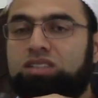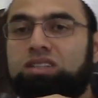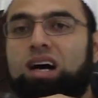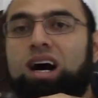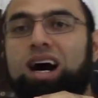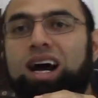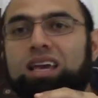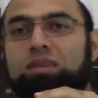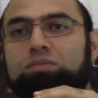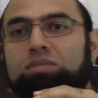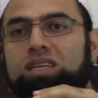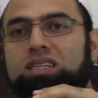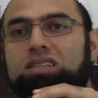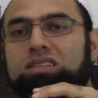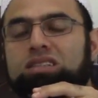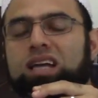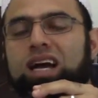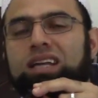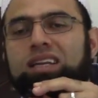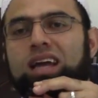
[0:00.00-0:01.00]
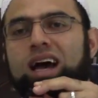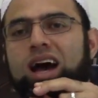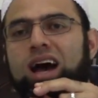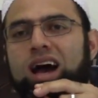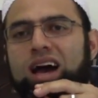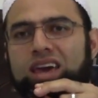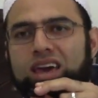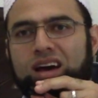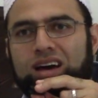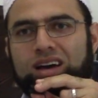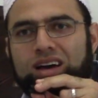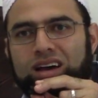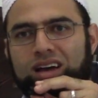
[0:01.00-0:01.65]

I missed an ayah.